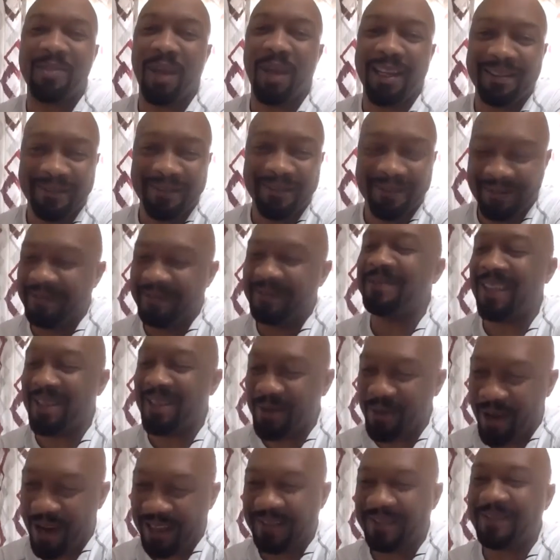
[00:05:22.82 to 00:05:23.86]
That's right.
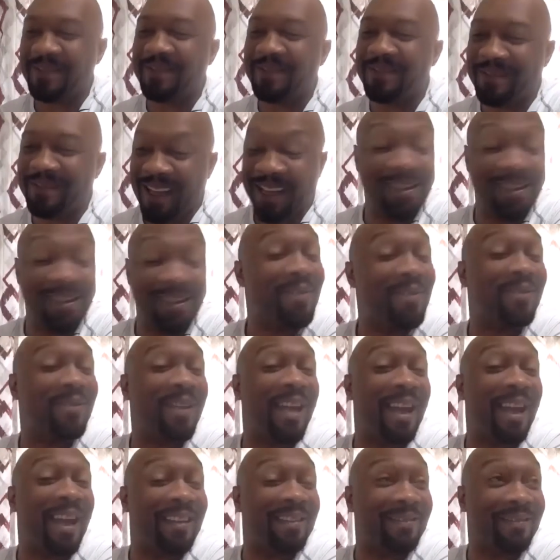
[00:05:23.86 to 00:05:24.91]
I love that.
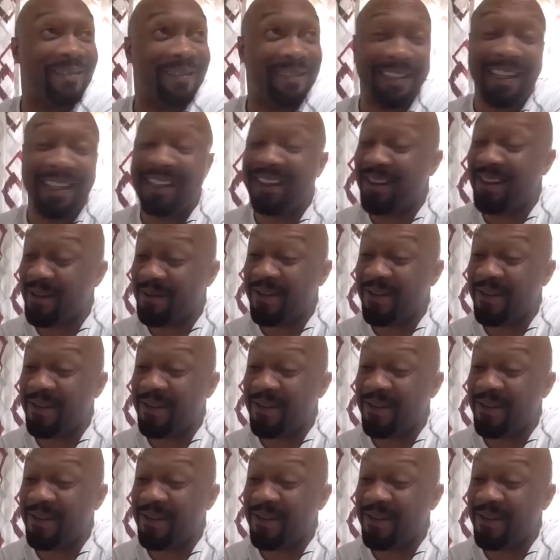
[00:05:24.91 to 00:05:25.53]
I love that.